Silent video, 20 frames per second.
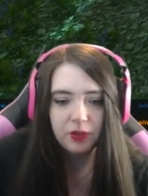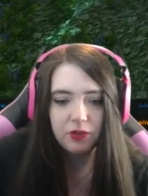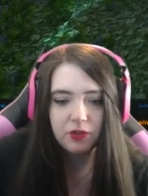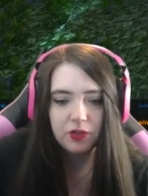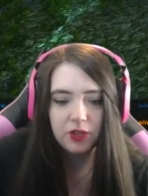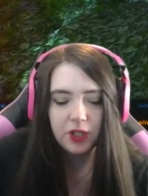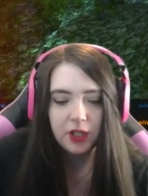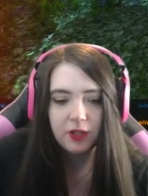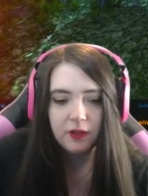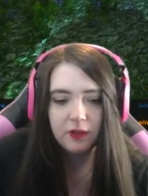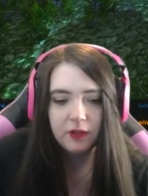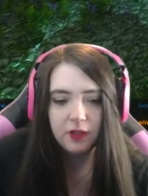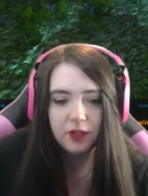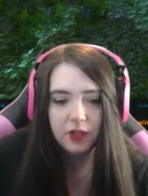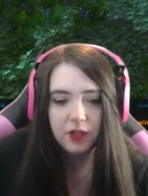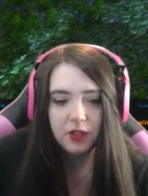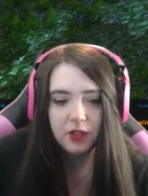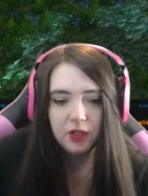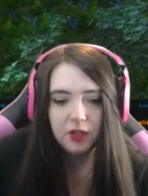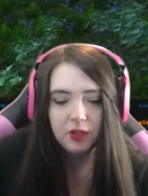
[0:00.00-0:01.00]
Holy shit.
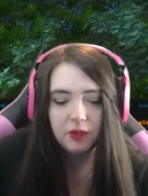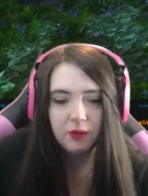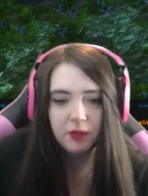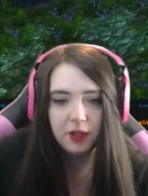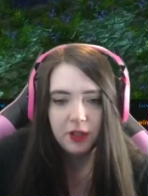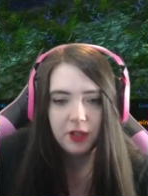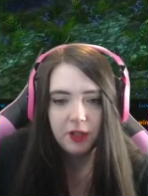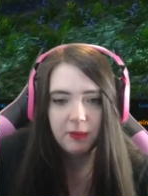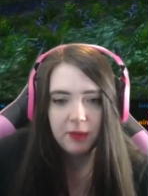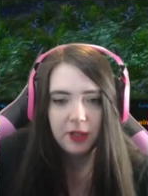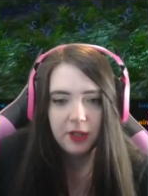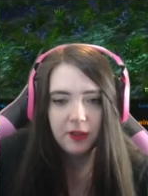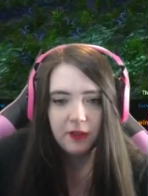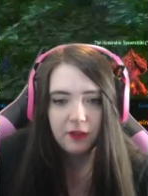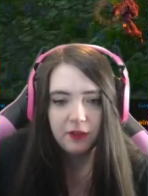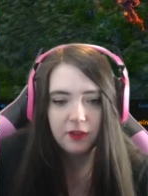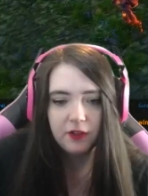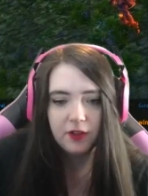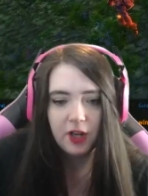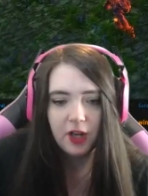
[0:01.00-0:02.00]
Well, now that I'm getting
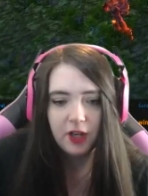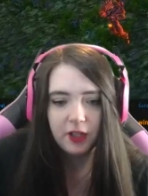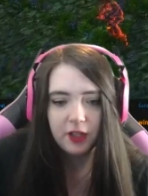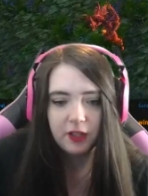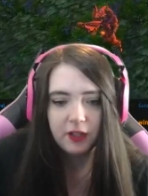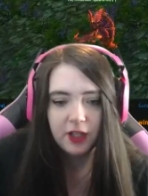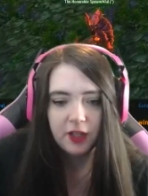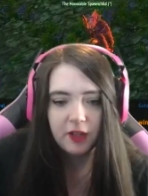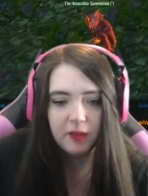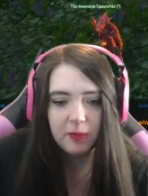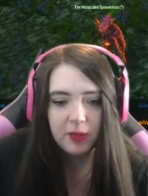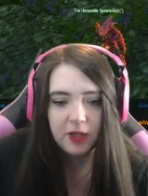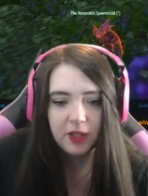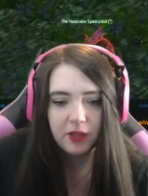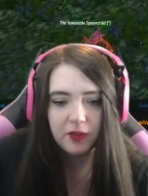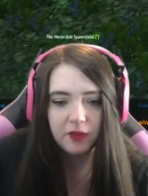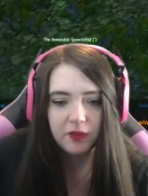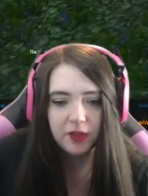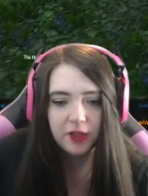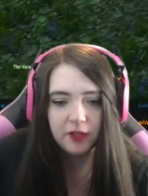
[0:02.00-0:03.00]
the snot kicked out of me,
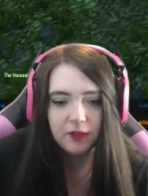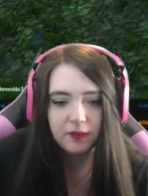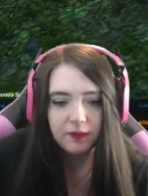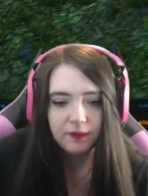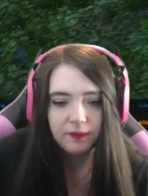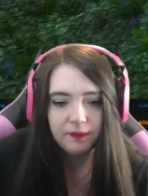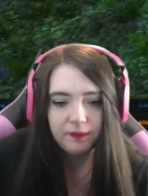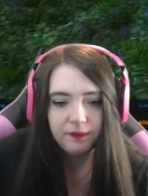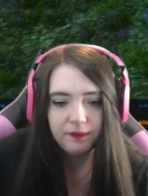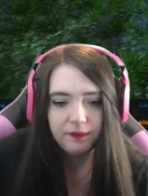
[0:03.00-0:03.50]
that's fun.